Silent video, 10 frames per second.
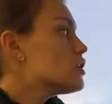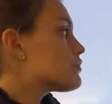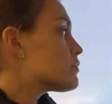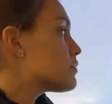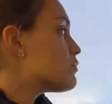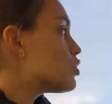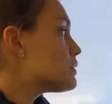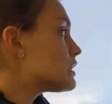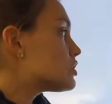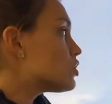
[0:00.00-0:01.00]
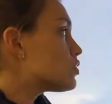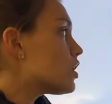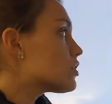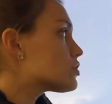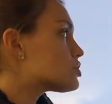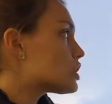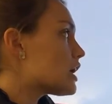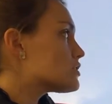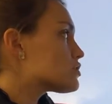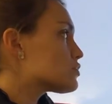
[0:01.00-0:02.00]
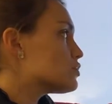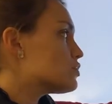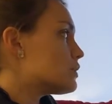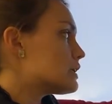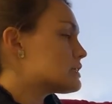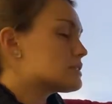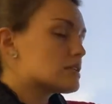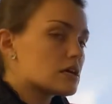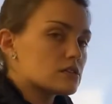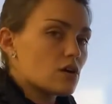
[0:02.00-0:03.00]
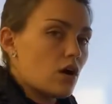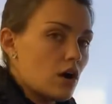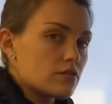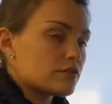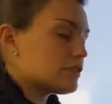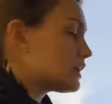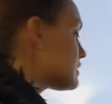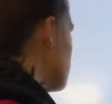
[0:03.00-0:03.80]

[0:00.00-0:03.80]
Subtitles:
from the moment it no longer shines through and instead is all reflected